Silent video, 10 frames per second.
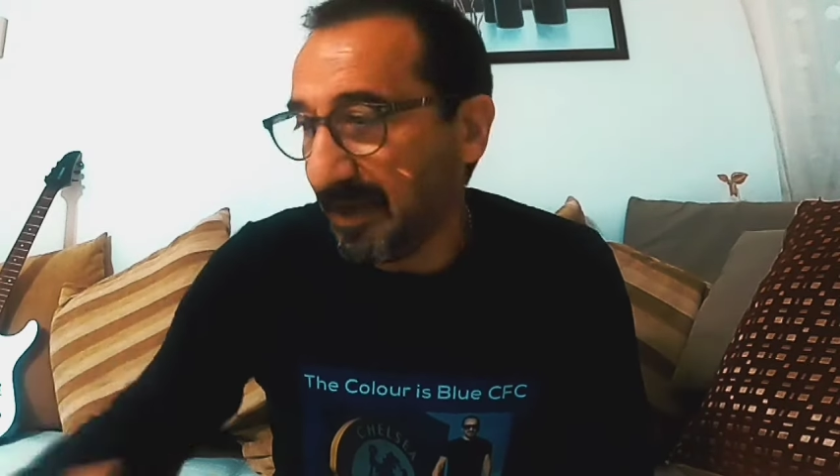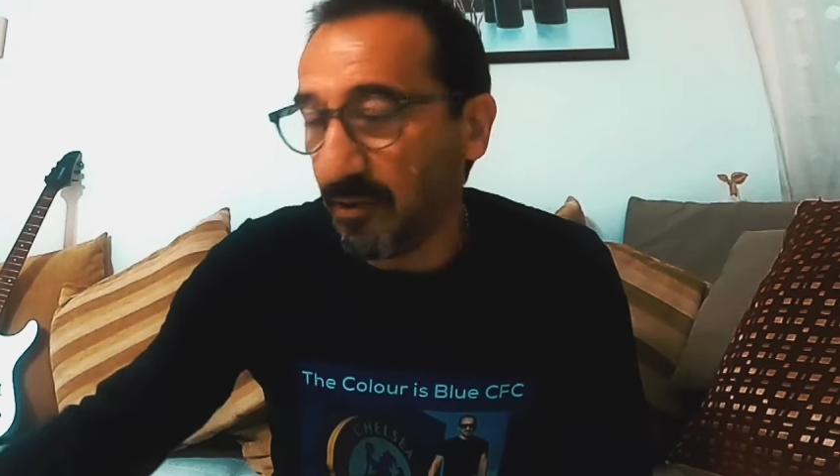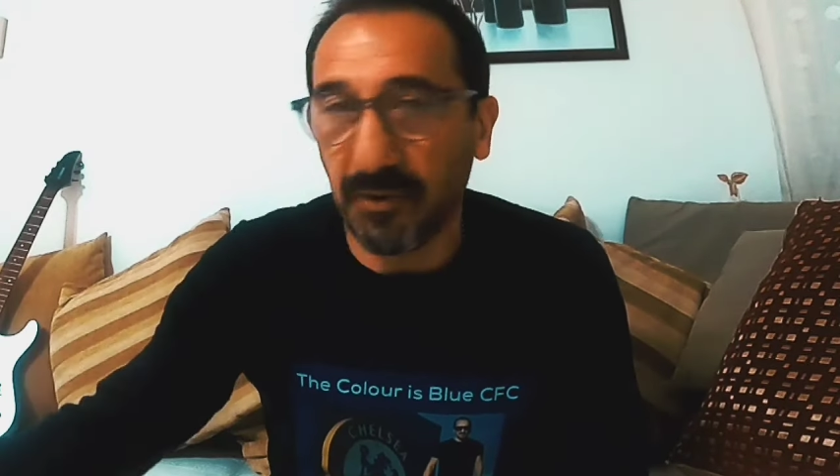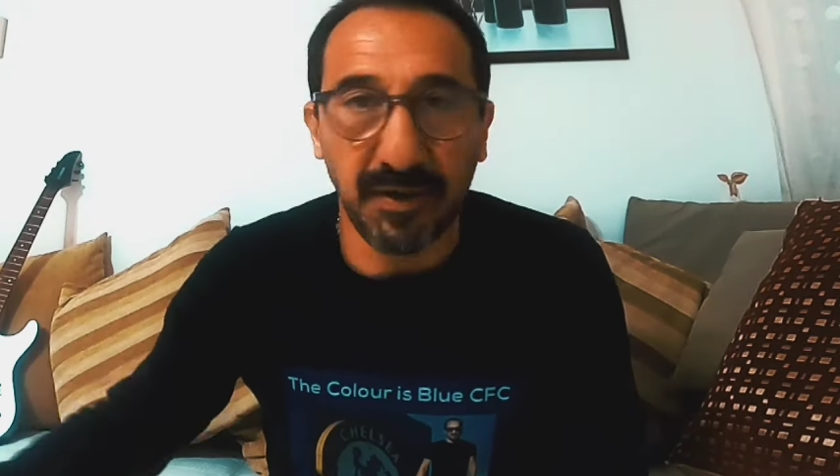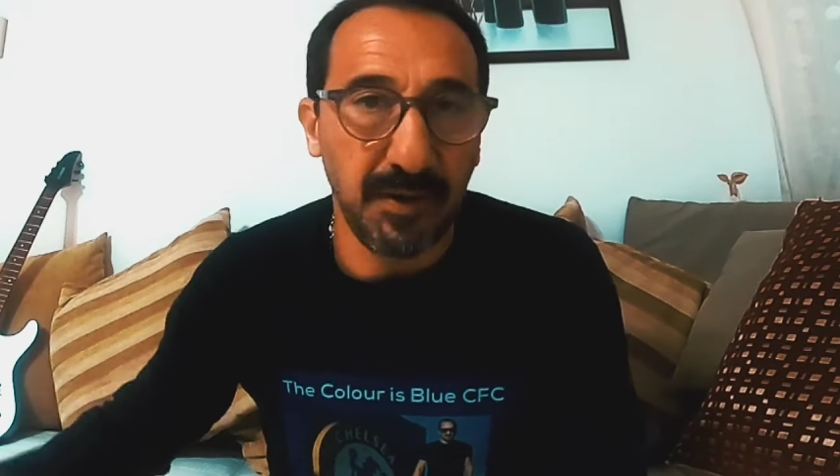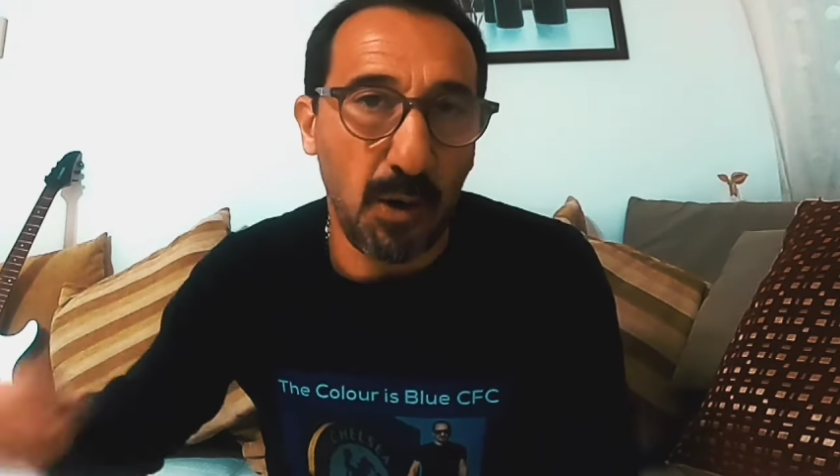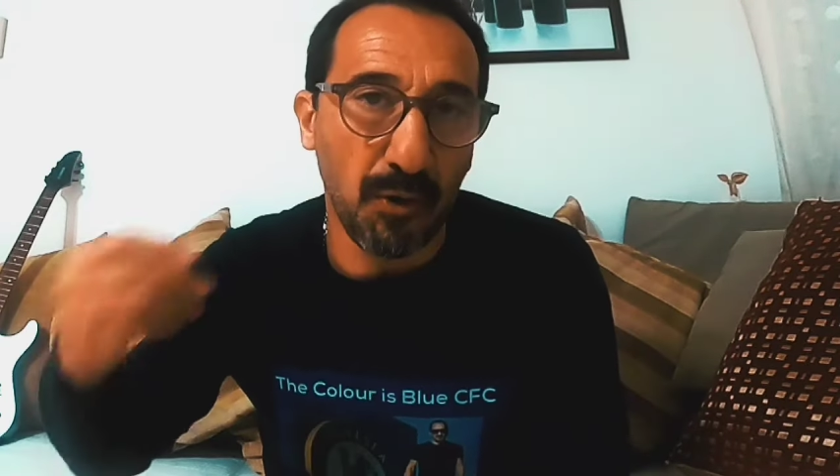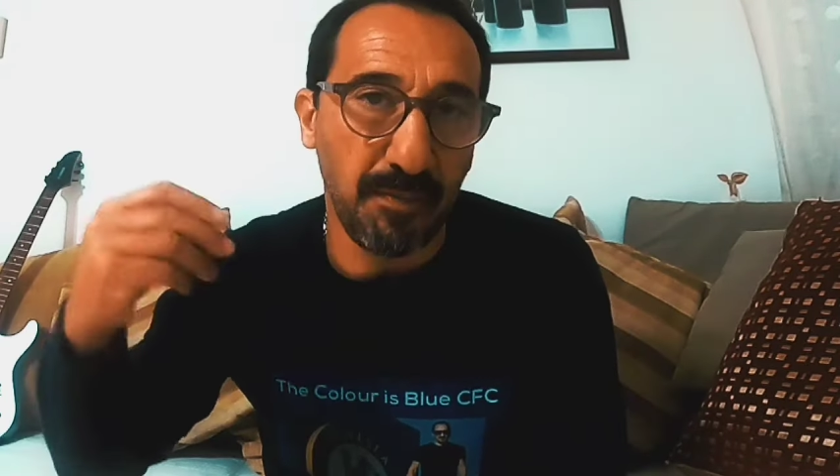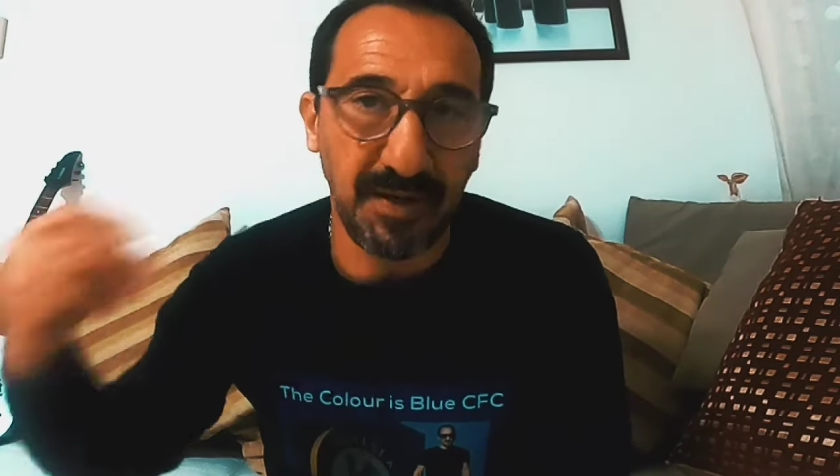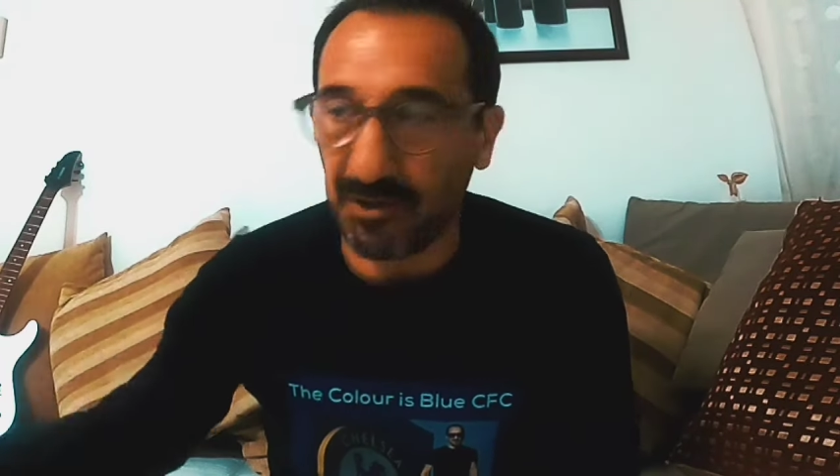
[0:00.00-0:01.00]
he'd be on
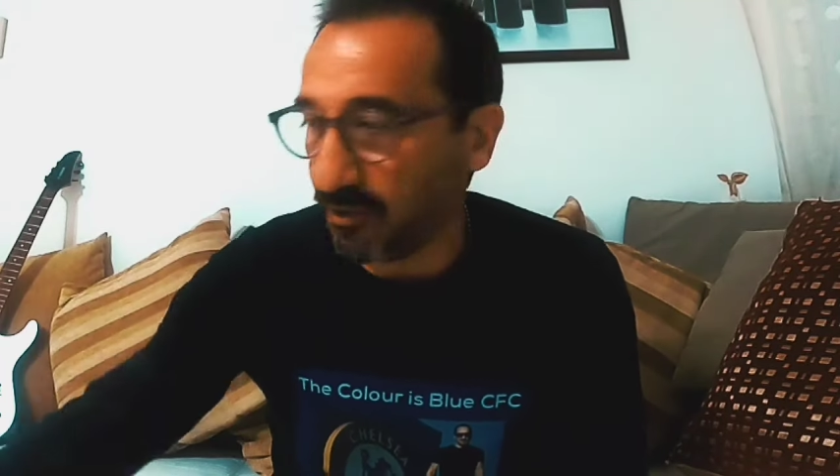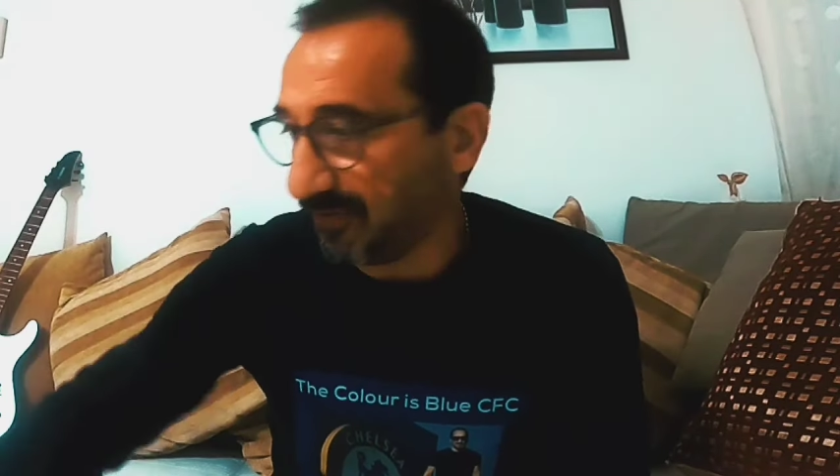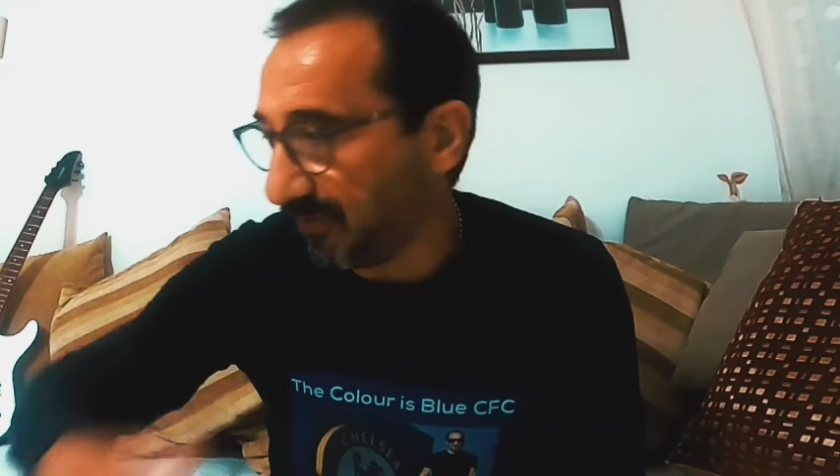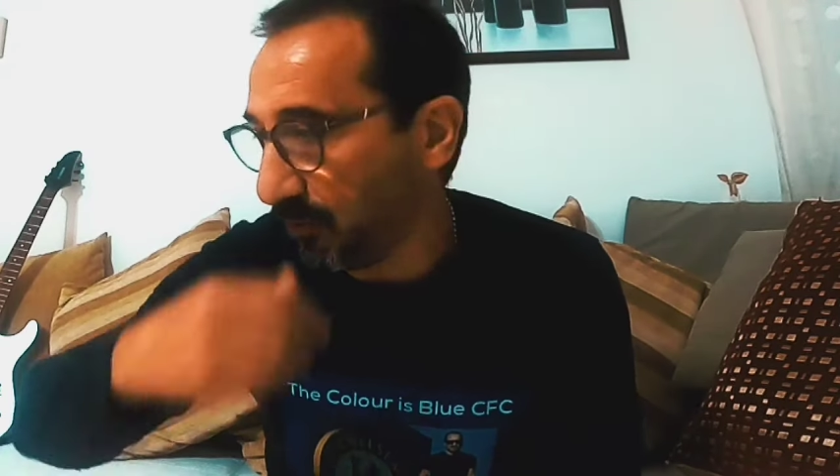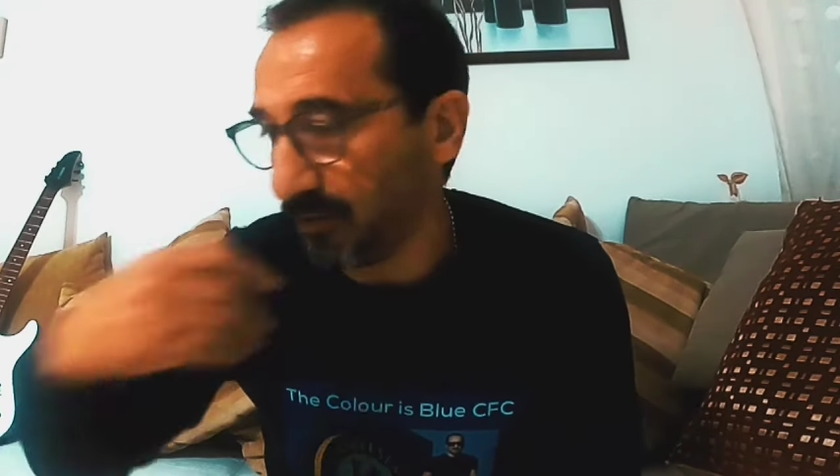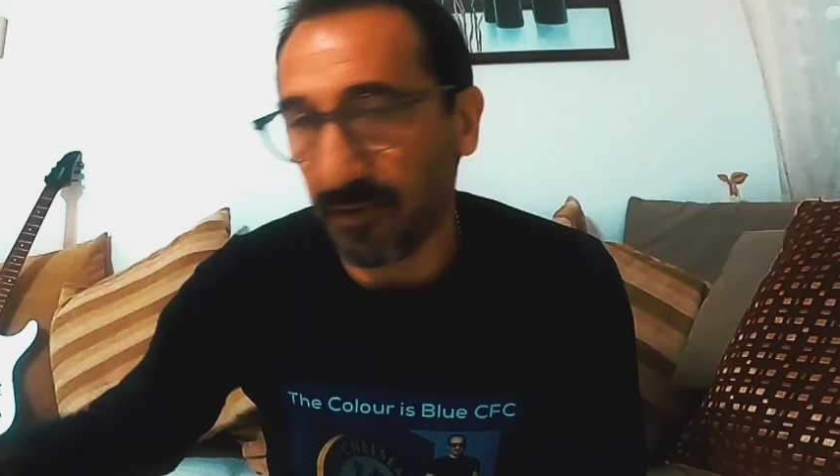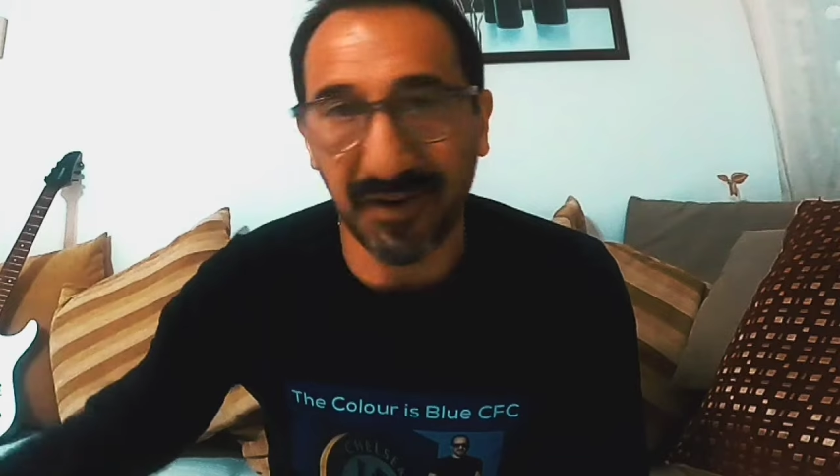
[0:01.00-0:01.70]
a pitch, on the floor,